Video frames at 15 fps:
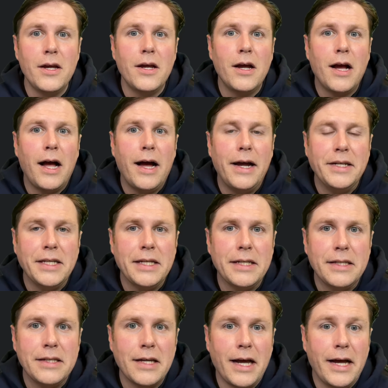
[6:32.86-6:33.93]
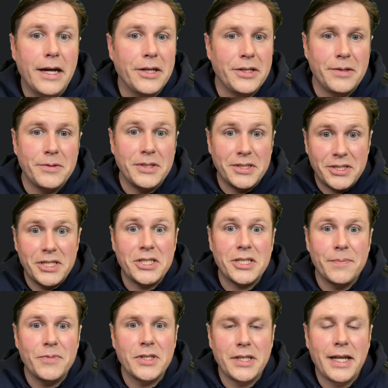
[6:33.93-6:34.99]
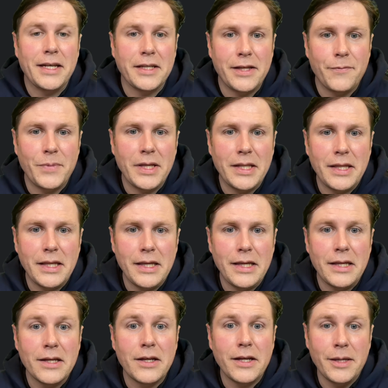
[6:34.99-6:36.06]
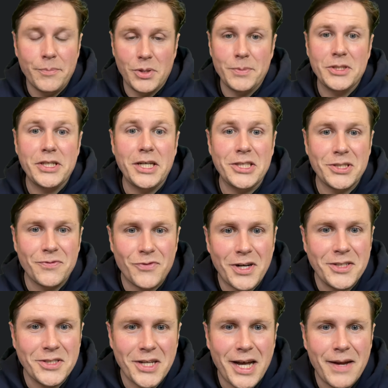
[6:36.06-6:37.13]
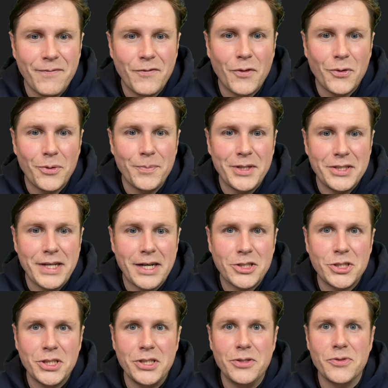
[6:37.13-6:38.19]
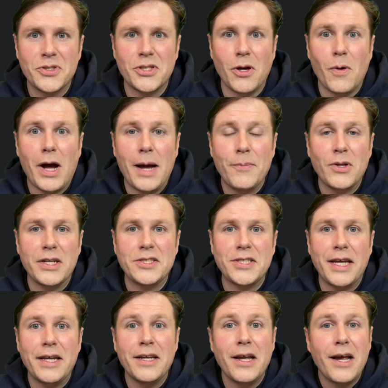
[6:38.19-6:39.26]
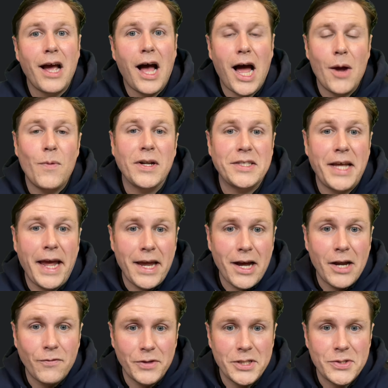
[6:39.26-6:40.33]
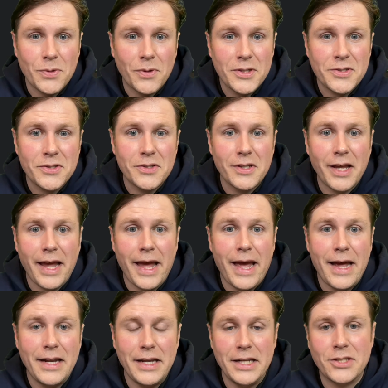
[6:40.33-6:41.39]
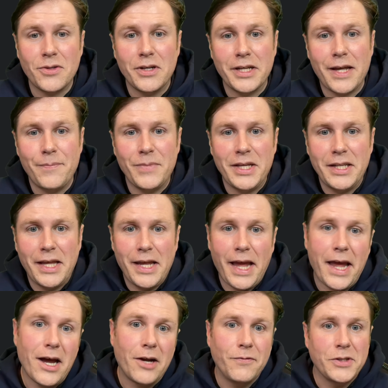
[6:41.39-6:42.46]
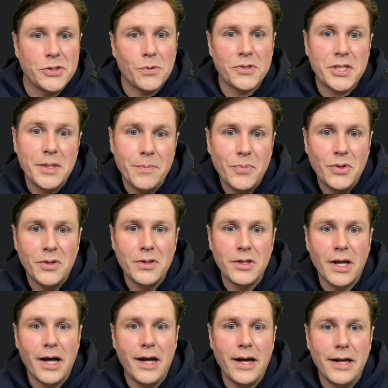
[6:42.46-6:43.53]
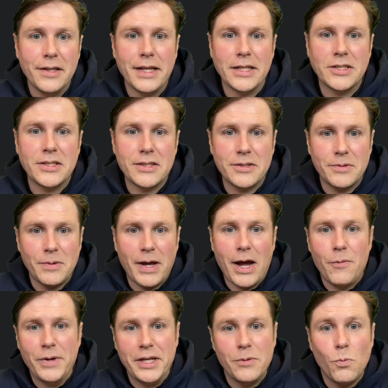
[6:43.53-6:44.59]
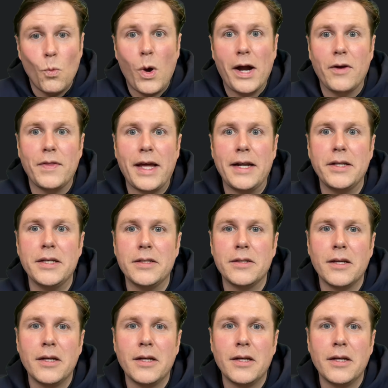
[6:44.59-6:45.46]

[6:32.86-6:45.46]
I need the system to then give me the implementation runtime for me to actually use. So I'm going to say, I want the AI resource, and it's going to get me the AI resource impl. That's how we wire that in.